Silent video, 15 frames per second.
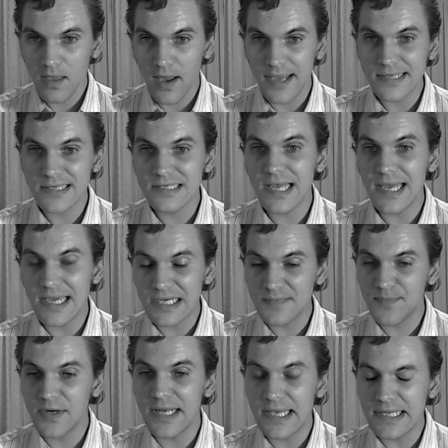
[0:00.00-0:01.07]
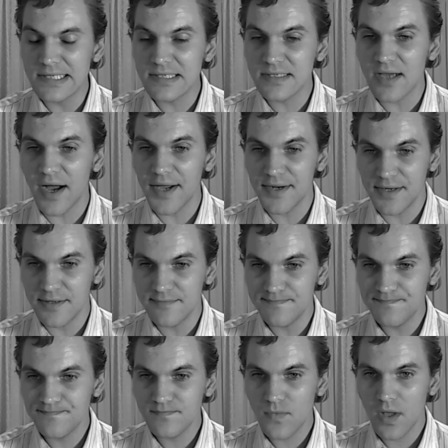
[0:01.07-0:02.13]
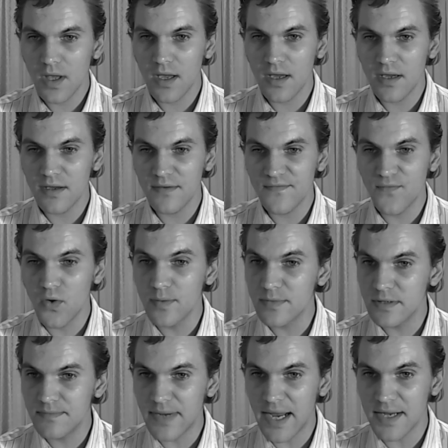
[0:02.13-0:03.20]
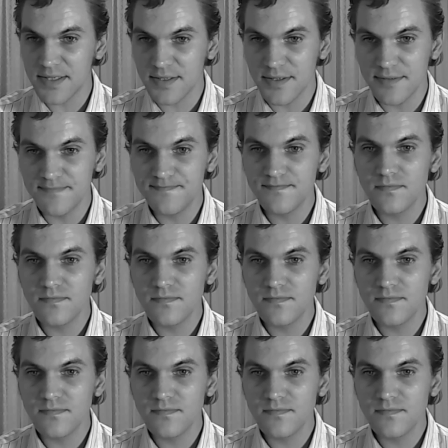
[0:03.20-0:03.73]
This is an expert, an insider, a former ambassador.